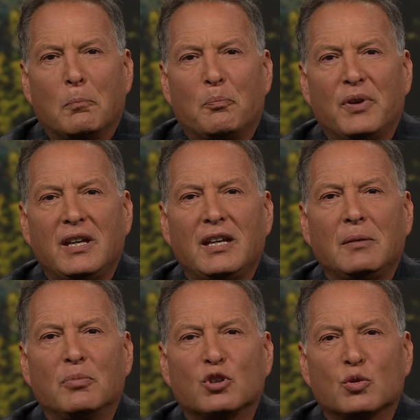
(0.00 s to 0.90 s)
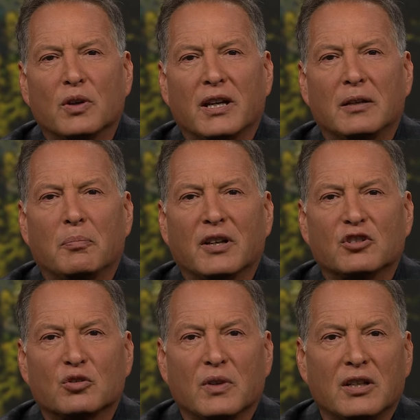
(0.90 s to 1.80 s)
Being betrayed by
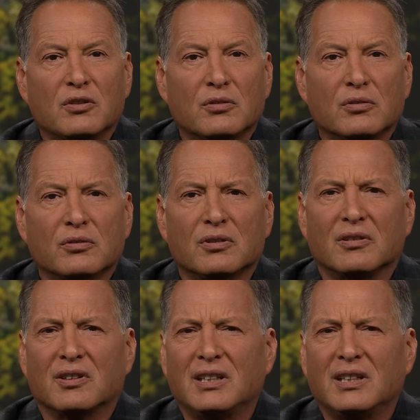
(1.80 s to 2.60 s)
strangers and